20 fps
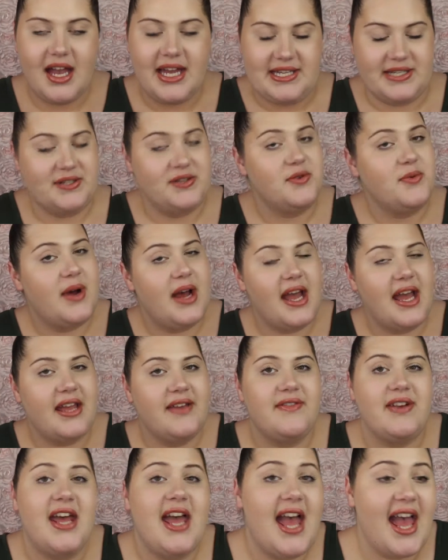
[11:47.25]
don't know why I
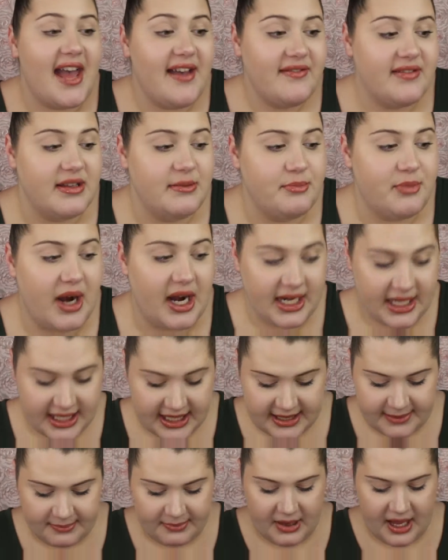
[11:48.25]
even have lip
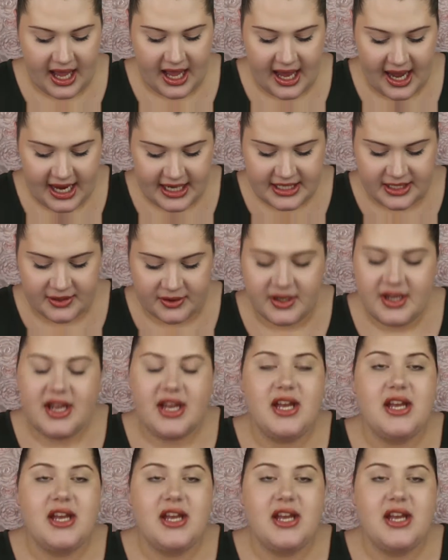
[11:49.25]
products, but I do.